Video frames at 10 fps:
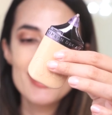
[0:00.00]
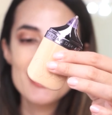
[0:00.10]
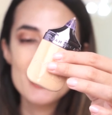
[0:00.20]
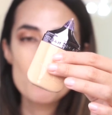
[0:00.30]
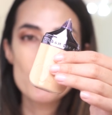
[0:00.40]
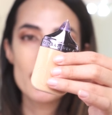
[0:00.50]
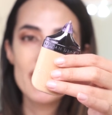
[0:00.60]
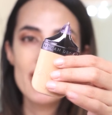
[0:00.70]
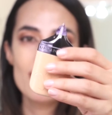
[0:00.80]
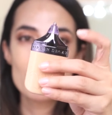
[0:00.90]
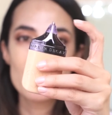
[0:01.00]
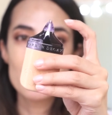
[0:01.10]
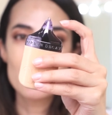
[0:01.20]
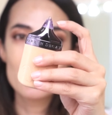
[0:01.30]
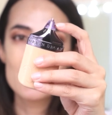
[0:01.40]
Isn't it pretty with
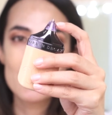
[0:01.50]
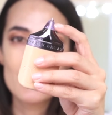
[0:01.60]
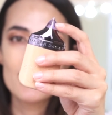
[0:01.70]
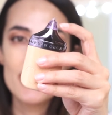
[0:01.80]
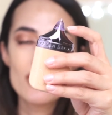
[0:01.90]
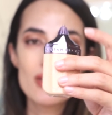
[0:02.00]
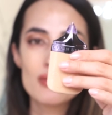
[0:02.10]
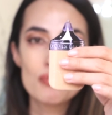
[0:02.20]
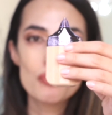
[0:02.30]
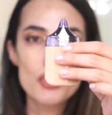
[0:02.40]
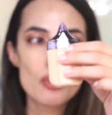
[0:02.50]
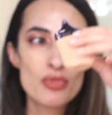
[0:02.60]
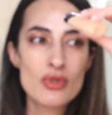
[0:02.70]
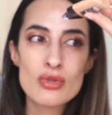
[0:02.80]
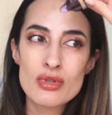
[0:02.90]
this clear
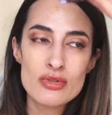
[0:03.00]
purple